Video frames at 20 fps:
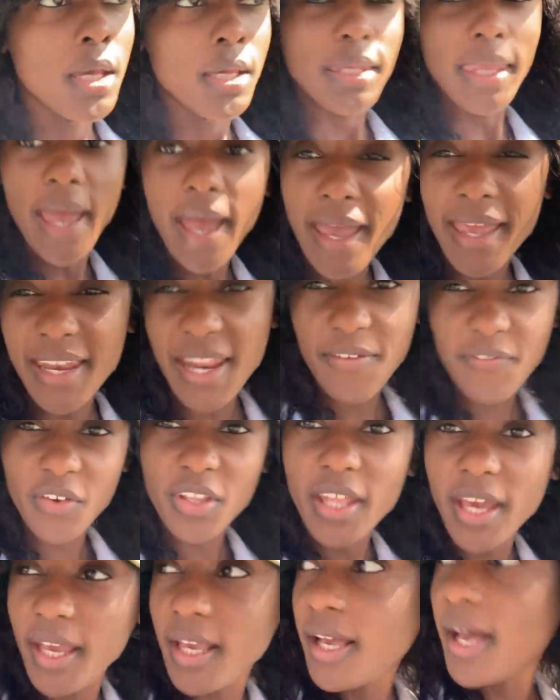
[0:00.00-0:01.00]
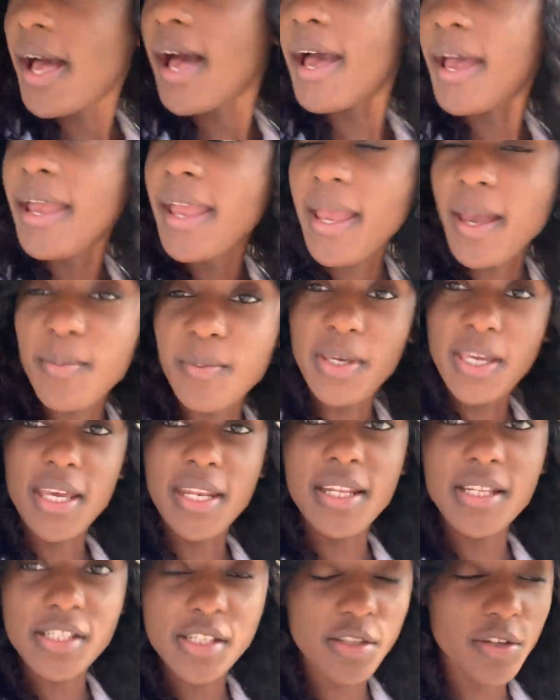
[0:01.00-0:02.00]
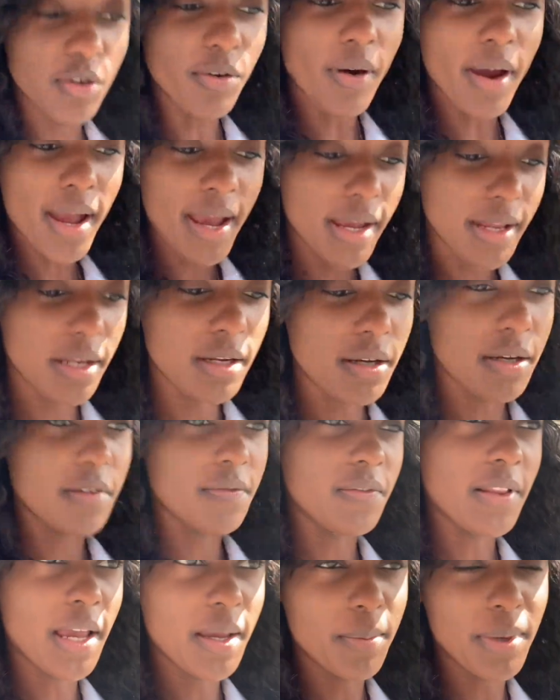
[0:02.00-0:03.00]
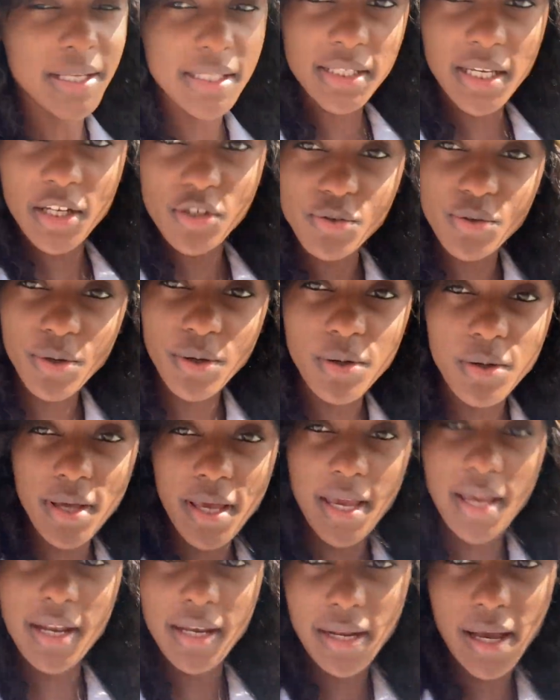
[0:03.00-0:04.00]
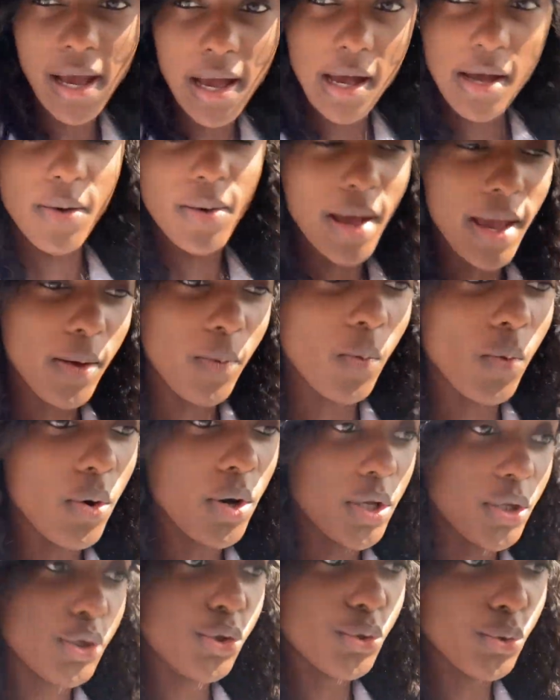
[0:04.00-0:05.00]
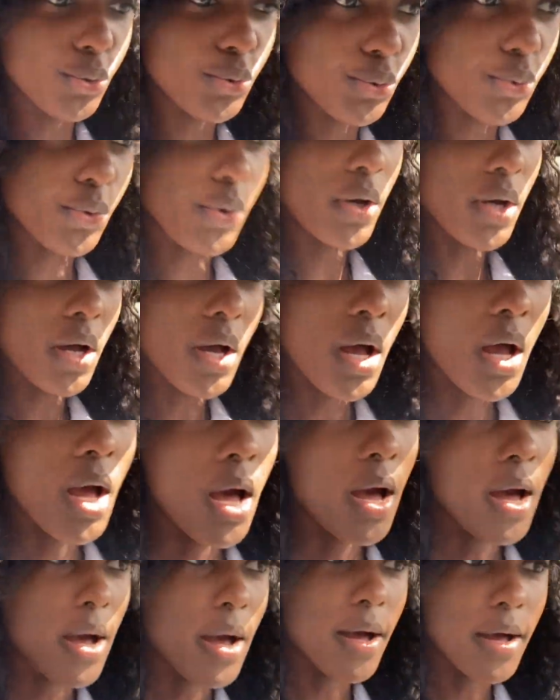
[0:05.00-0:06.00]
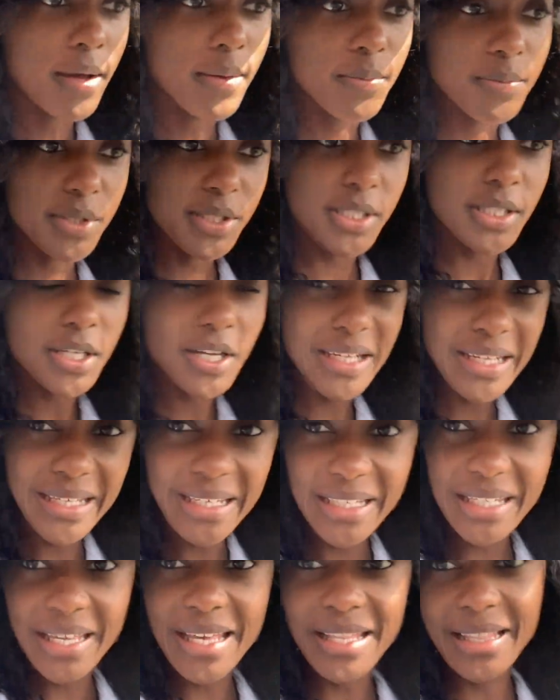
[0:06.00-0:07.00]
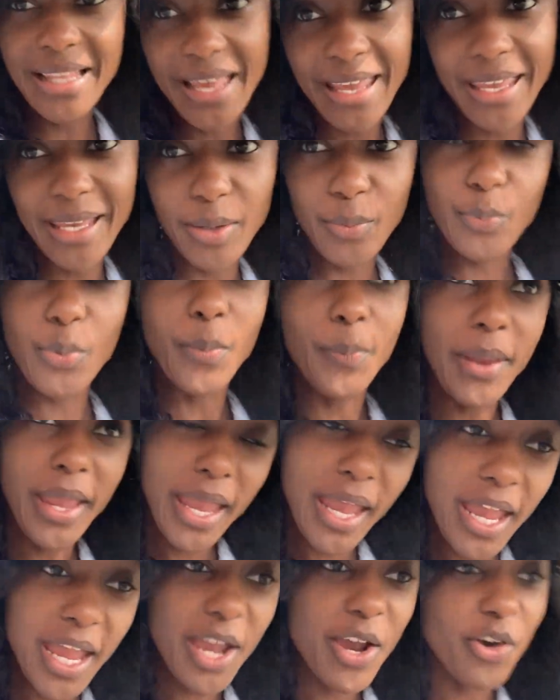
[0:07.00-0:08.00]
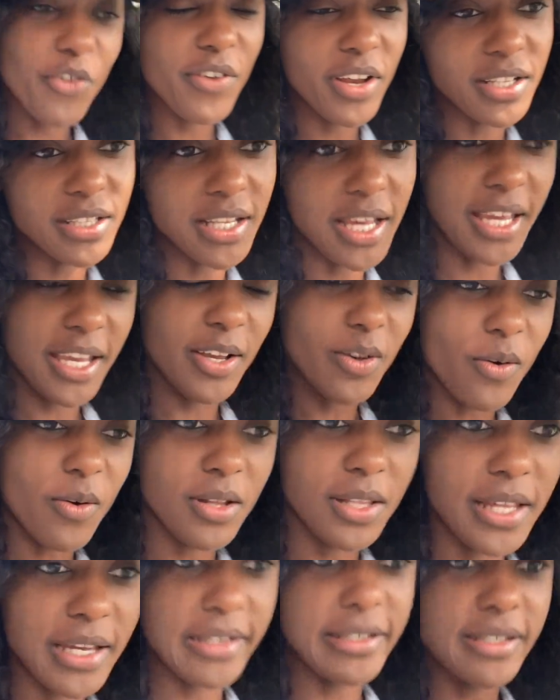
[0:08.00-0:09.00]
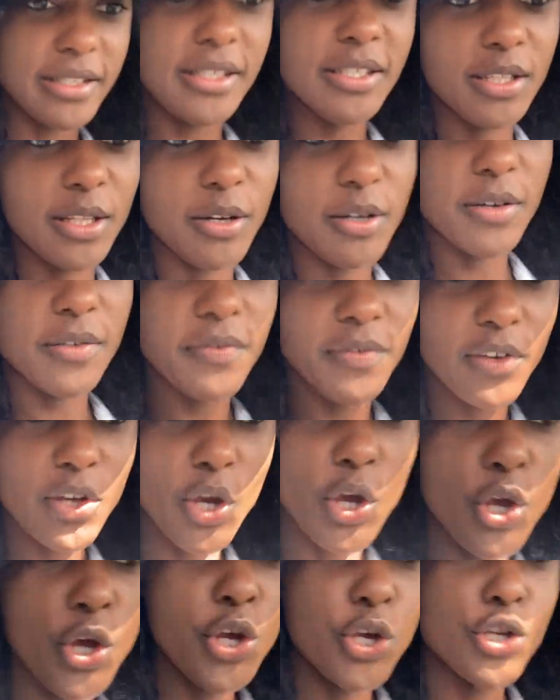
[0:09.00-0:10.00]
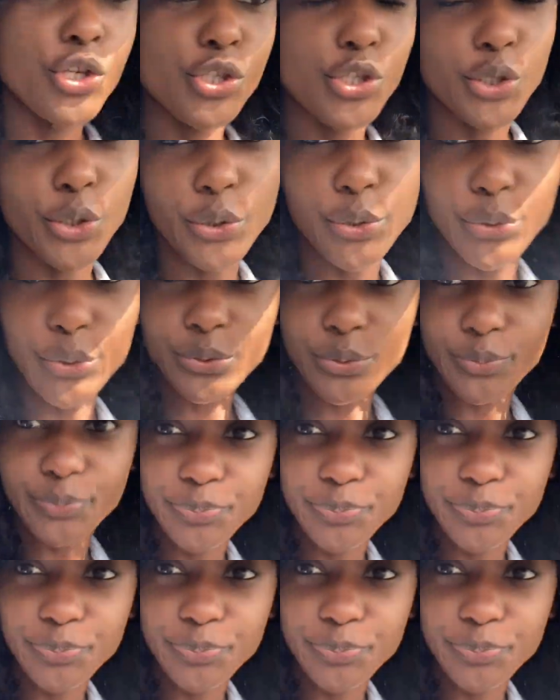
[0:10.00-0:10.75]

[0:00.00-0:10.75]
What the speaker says: yeah, and I feel like I am getting into the grind of like my schedule and how I want to study and like prepare and like all that good stuff. So,